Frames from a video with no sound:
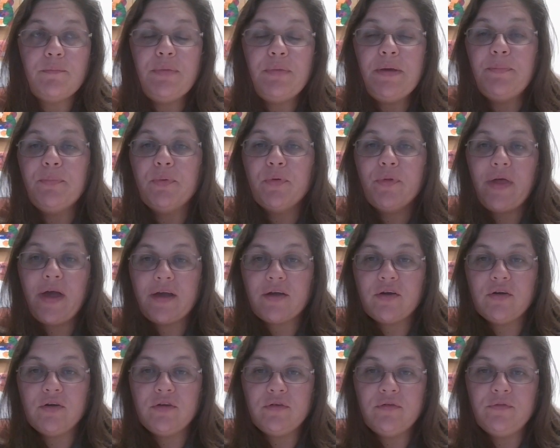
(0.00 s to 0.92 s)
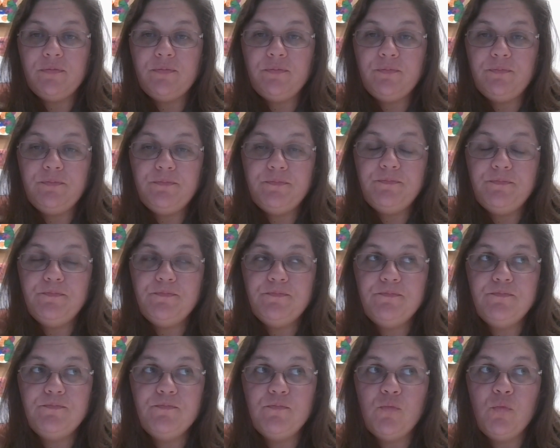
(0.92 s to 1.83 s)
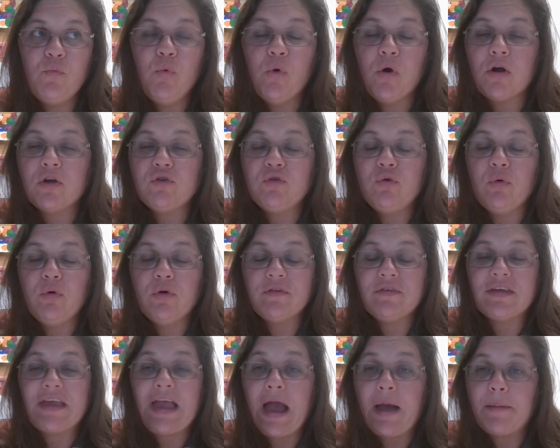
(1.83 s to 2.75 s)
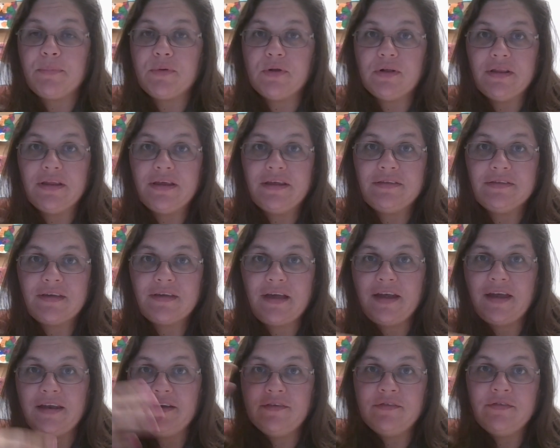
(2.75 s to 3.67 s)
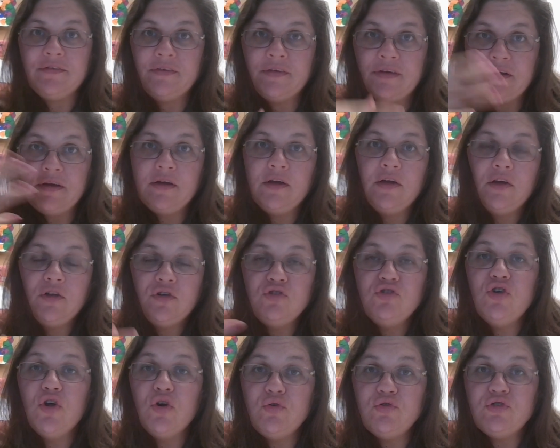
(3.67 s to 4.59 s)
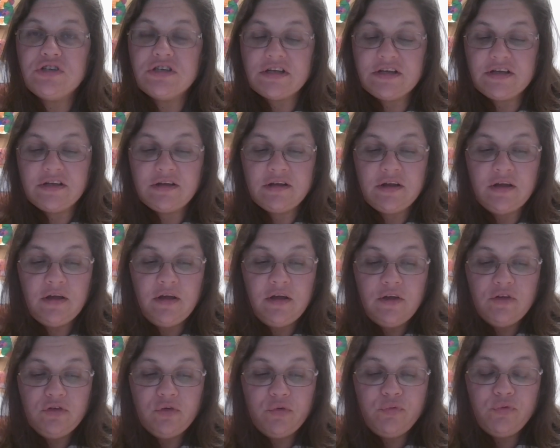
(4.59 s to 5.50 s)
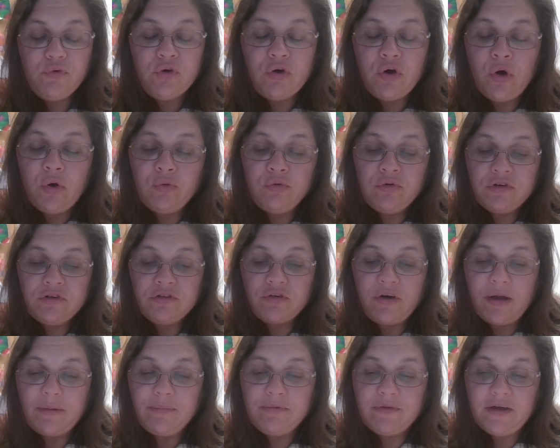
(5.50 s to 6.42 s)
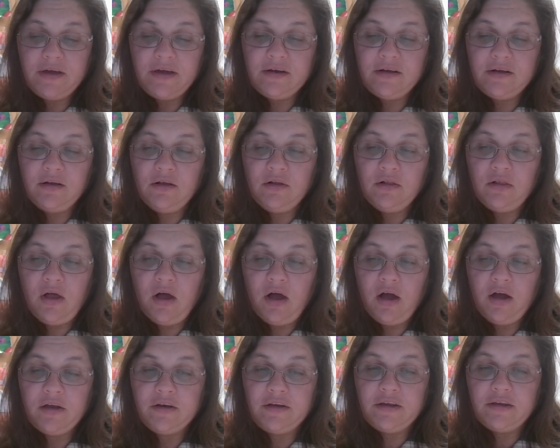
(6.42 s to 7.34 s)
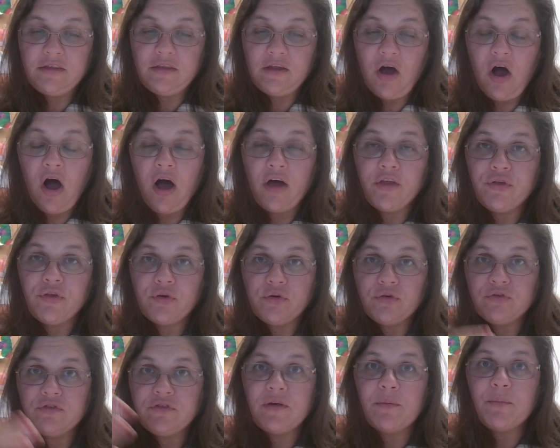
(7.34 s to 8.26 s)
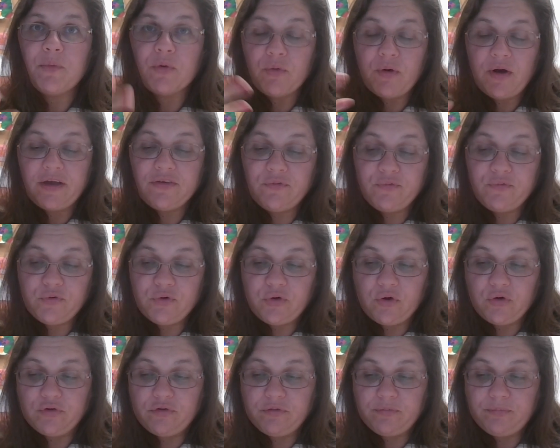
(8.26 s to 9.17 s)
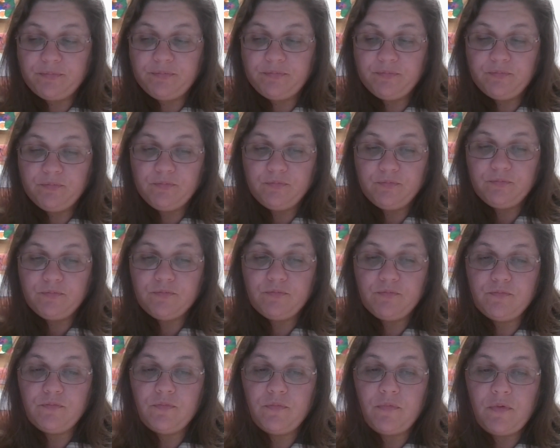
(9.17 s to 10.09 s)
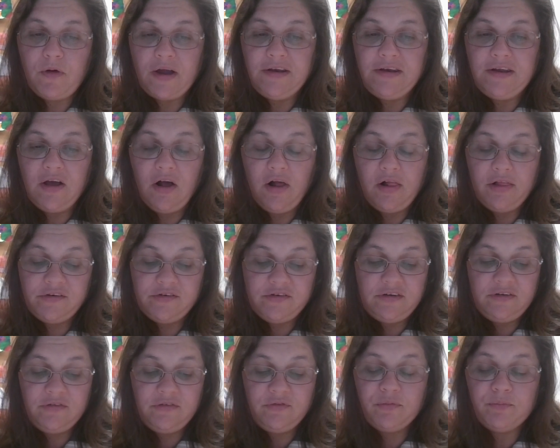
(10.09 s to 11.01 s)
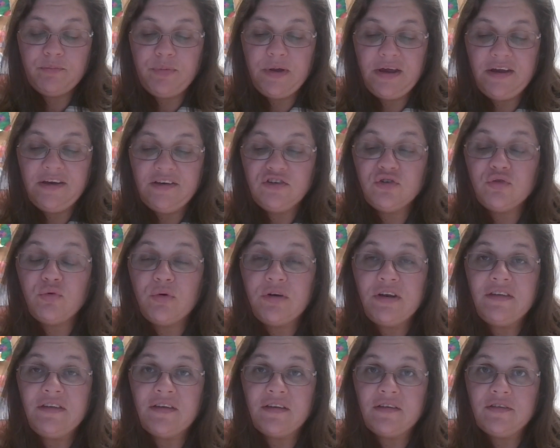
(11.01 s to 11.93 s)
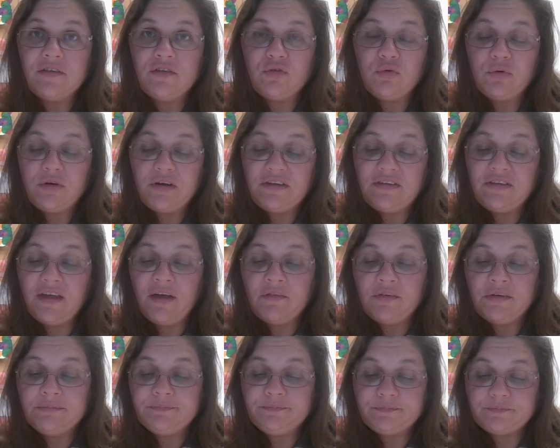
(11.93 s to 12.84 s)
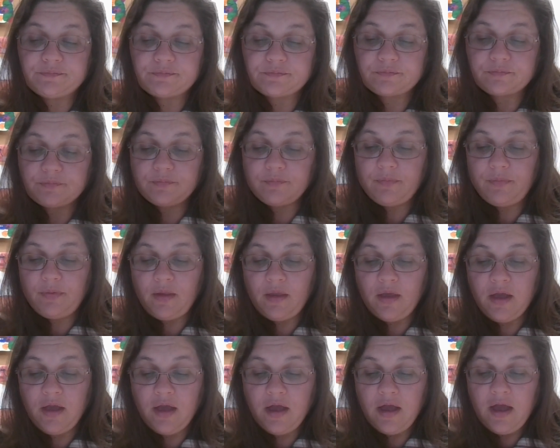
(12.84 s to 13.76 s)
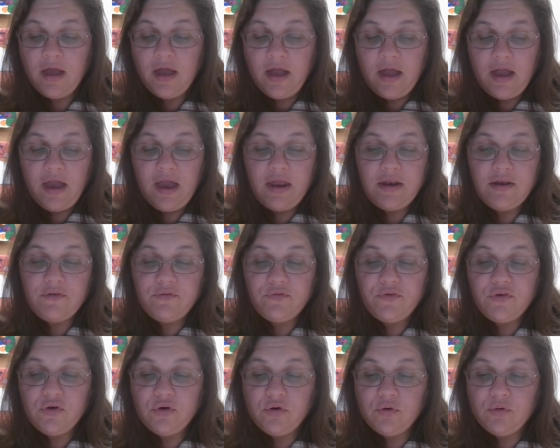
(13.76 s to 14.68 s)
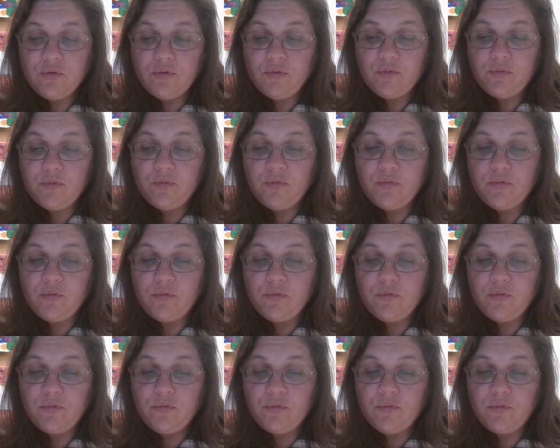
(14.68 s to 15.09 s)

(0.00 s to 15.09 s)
people that could work towards a capitalist kind of notion. So Foucault describes that a lot, and the authors summarize Foucault's ideologies from page 26 and 27. And if you're